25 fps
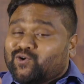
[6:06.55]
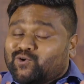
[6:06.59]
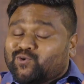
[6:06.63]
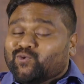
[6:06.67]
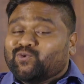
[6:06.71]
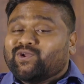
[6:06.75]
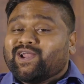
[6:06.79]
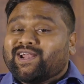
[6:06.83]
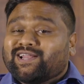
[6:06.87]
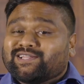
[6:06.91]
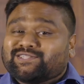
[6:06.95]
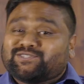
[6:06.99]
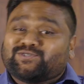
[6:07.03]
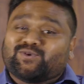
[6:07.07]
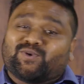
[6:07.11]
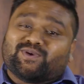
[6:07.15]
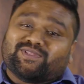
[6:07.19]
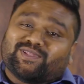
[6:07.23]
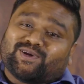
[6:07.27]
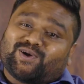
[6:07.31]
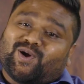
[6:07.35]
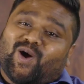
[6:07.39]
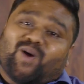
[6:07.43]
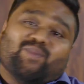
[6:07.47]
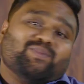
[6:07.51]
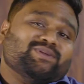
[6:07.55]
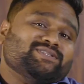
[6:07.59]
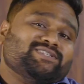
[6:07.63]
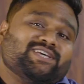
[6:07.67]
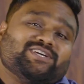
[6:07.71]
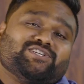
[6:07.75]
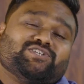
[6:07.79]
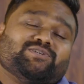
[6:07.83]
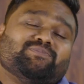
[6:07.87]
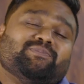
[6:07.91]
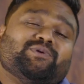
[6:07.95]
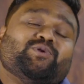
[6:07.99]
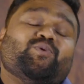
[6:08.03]
do let us know in the comment
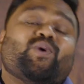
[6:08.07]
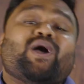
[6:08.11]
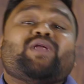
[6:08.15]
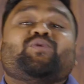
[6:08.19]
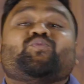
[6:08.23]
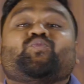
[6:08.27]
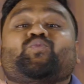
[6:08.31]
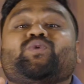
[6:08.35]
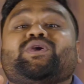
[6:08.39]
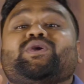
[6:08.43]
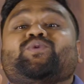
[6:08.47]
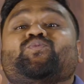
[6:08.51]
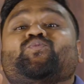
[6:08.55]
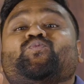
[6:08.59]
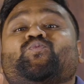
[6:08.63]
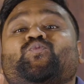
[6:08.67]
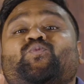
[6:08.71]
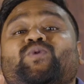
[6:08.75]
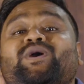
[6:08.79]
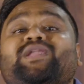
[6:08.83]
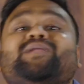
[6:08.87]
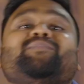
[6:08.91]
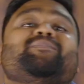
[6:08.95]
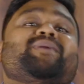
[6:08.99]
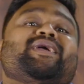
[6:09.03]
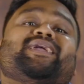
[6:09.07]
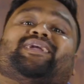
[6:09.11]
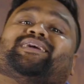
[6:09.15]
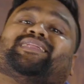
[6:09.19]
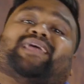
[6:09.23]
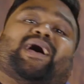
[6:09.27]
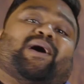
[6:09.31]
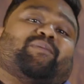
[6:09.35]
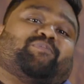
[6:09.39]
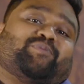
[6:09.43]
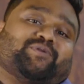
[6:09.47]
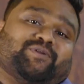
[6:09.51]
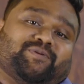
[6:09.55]
section below and we will make it
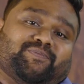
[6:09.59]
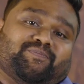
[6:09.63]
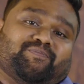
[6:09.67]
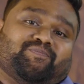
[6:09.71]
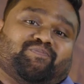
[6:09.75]
happen.